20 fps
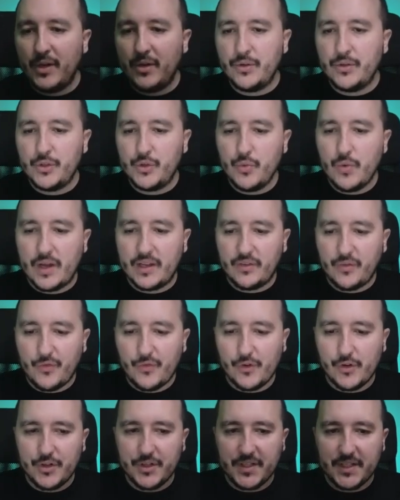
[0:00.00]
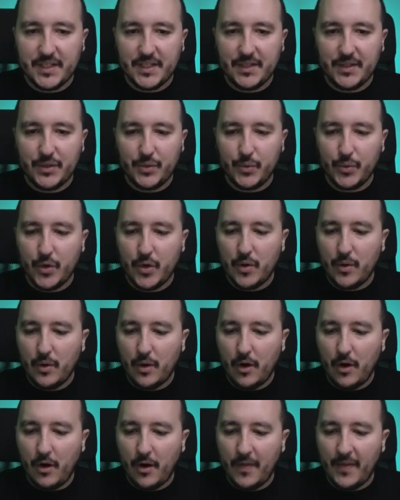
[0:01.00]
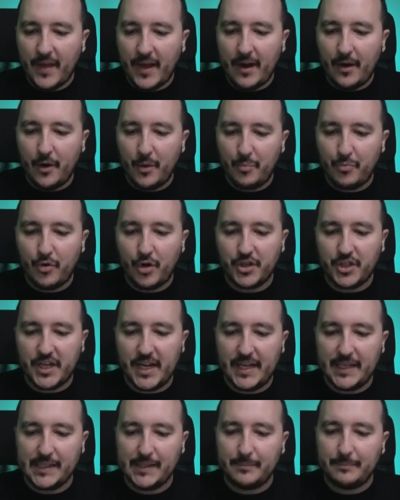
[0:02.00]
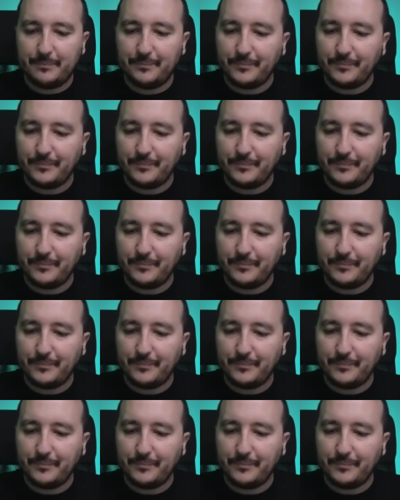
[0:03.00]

going to do at first is to go on our project